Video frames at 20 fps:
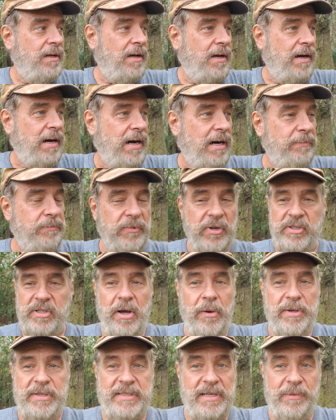There's
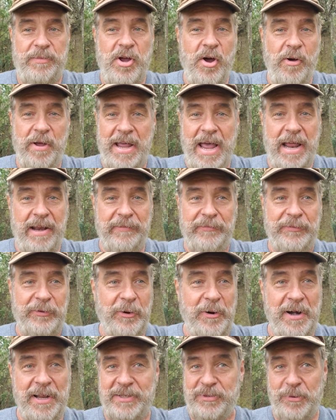always something going on in
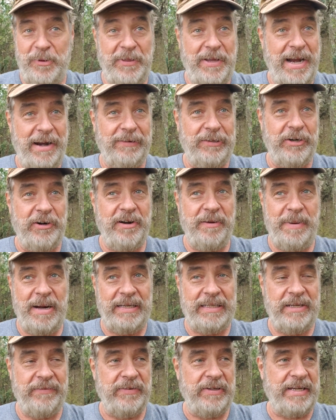Florida. That's one thing I learned
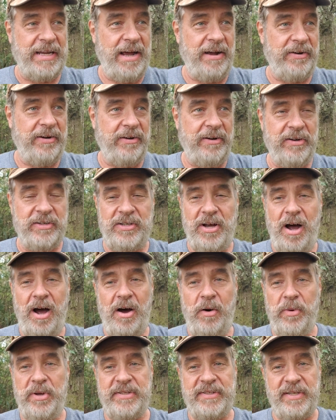about living down here. There's
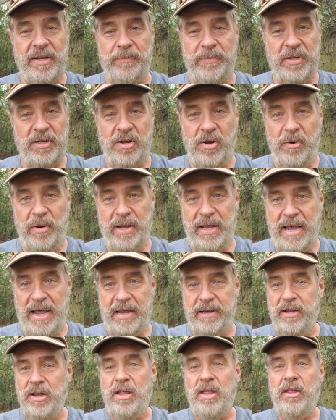always something going
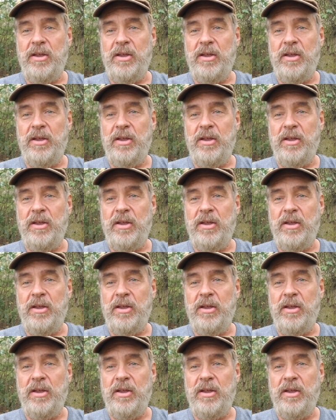on.